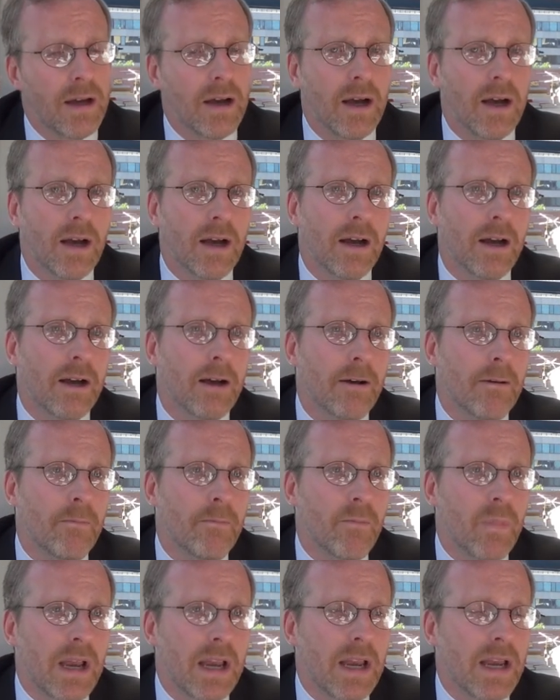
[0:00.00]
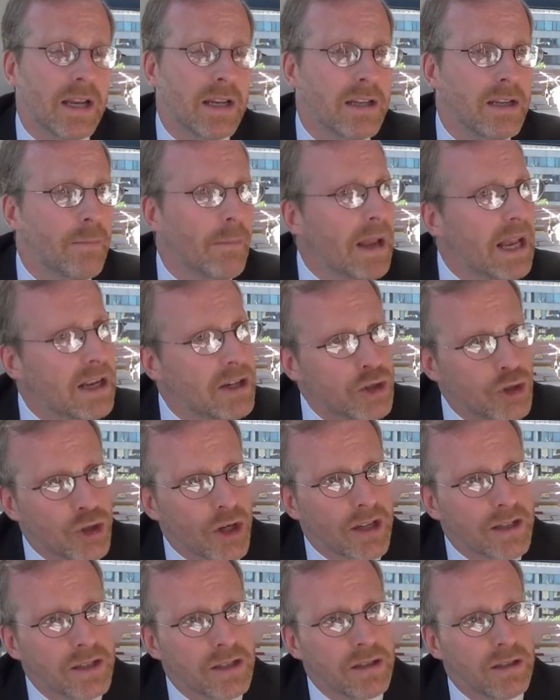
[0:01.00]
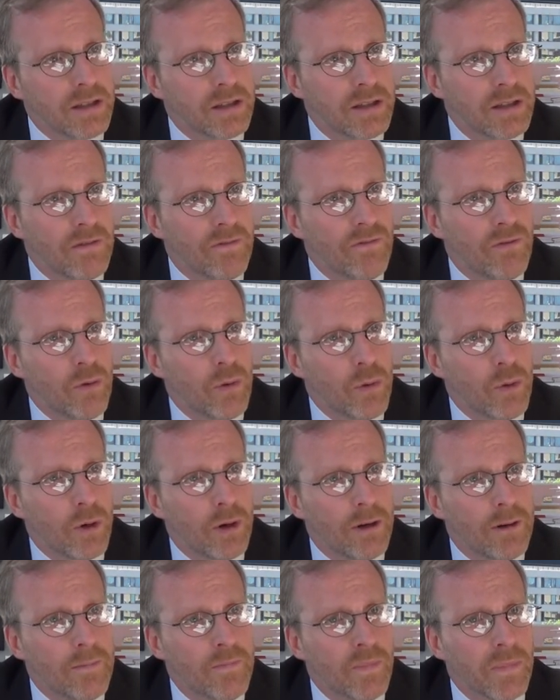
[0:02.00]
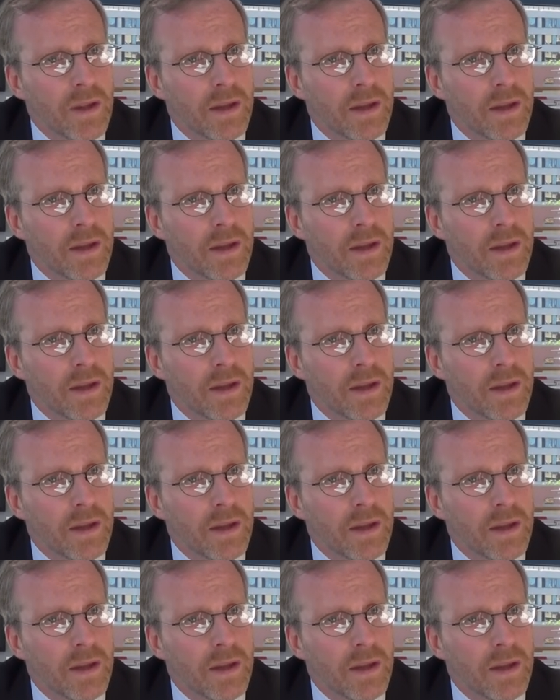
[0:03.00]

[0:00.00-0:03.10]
and demand justice for